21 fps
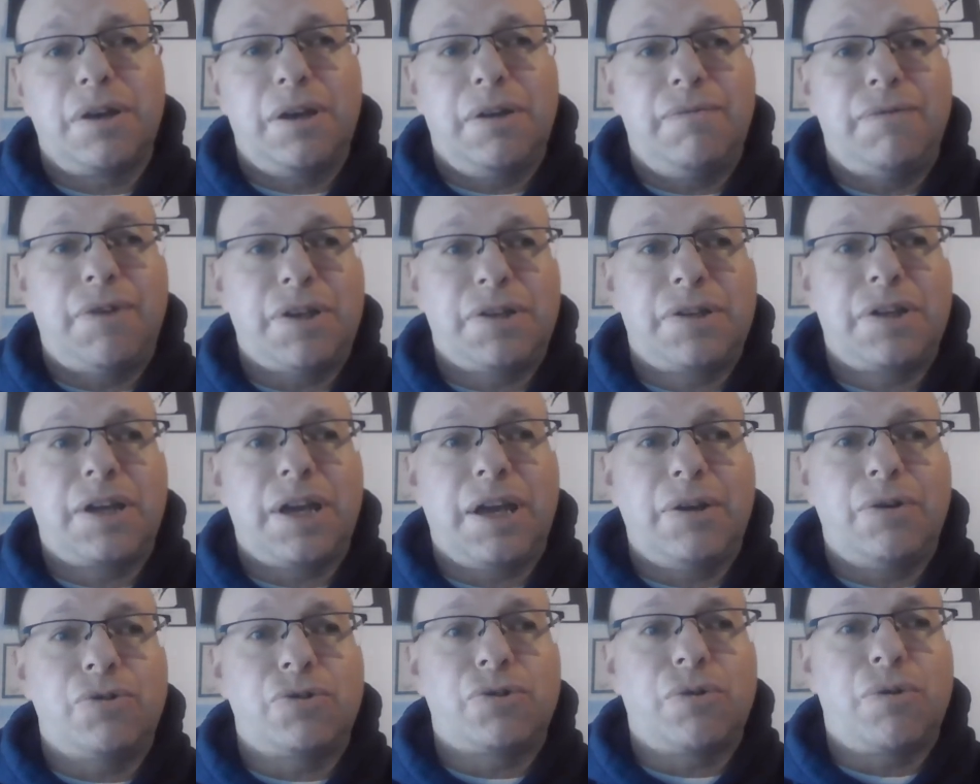
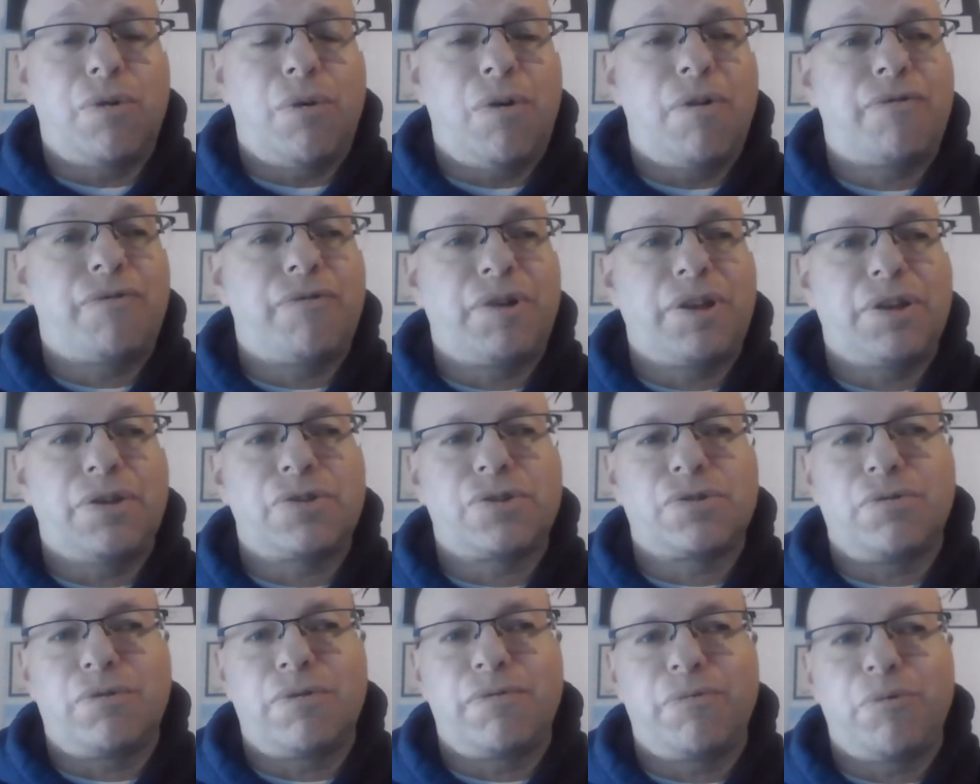investigators are offering
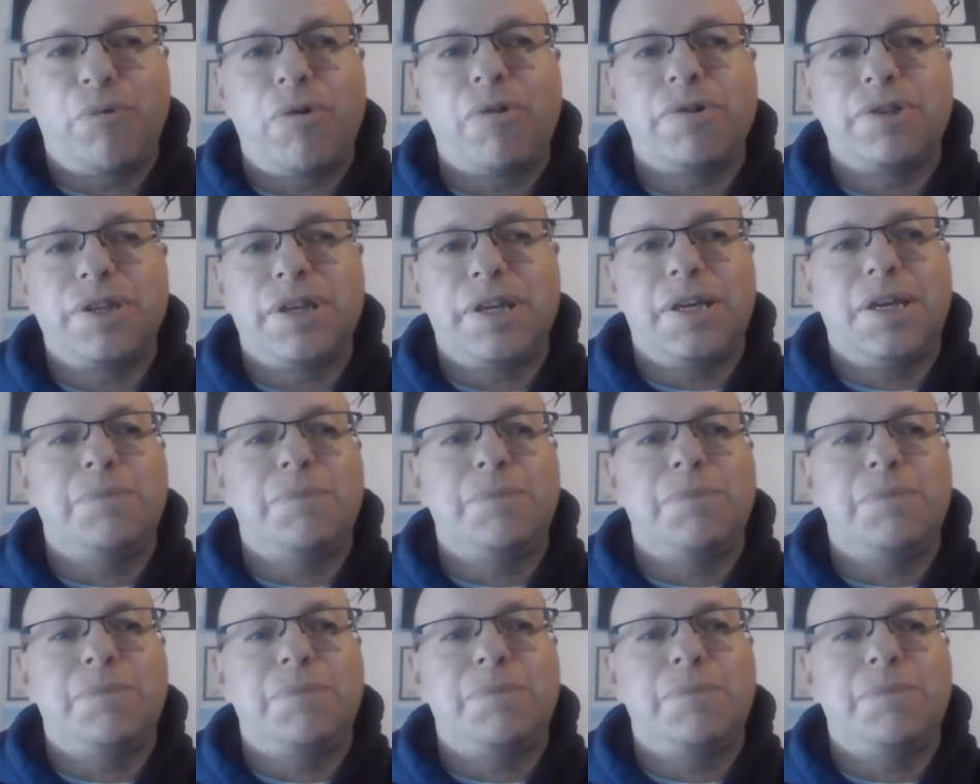this sort of warranty,